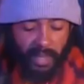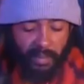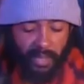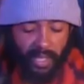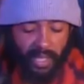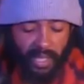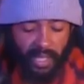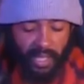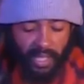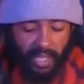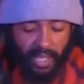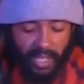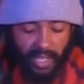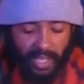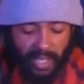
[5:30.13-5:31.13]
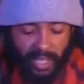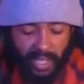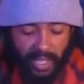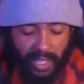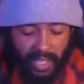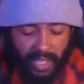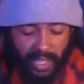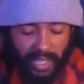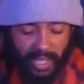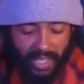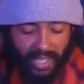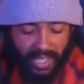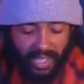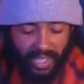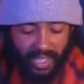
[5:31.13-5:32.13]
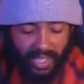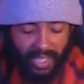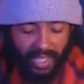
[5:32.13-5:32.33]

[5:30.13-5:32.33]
No words are spoken by the person on screen.